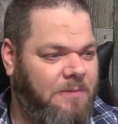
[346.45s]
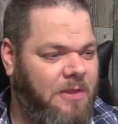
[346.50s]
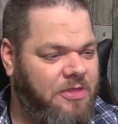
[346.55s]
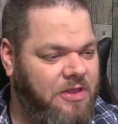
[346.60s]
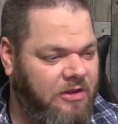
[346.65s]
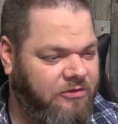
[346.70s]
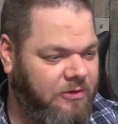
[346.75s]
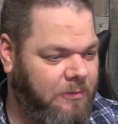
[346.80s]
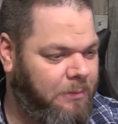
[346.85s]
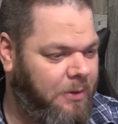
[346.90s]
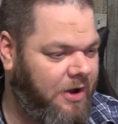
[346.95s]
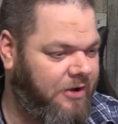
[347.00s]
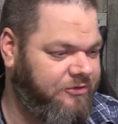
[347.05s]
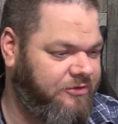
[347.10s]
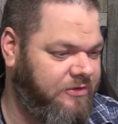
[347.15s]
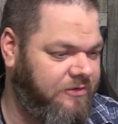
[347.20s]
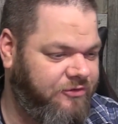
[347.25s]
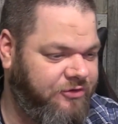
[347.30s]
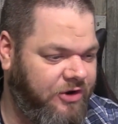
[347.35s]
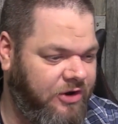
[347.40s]
I think it's a
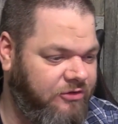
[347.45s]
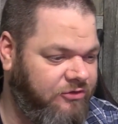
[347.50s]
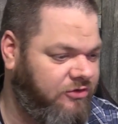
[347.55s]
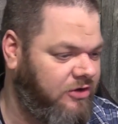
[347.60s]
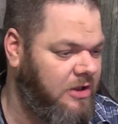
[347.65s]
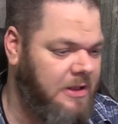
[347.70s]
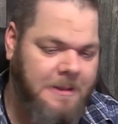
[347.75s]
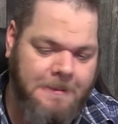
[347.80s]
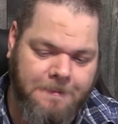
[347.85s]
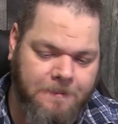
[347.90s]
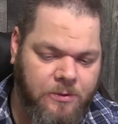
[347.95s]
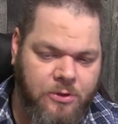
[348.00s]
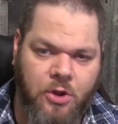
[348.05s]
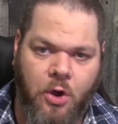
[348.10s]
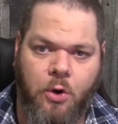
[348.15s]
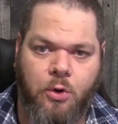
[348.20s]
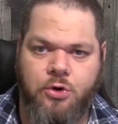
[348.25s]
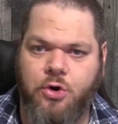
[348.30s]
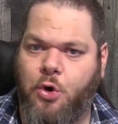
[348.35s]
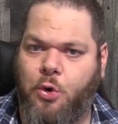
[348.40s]
positive change.
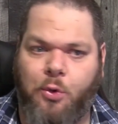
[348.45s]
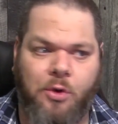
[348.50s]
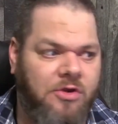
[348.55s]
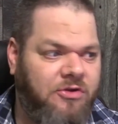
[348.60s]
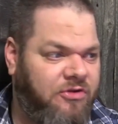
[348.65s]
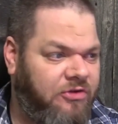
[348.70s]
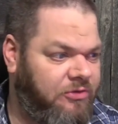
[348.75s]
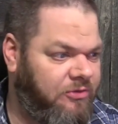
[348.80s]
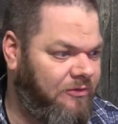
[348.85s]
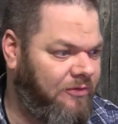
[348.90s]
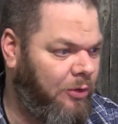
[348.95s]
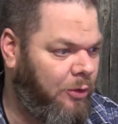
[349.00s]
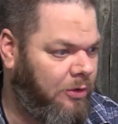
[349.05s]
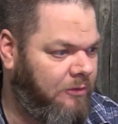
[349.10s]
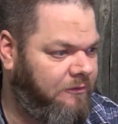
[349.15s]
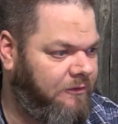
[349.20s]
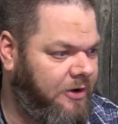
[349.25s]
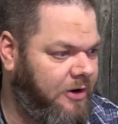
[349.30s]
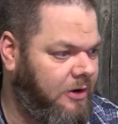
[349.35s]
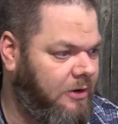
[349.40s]
No criticism of lore
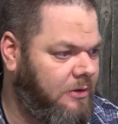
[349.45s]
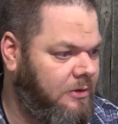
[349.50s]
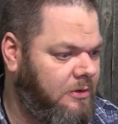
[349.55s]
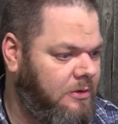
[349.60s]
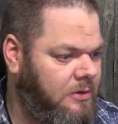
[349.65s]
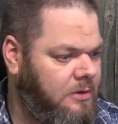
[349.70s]
fire.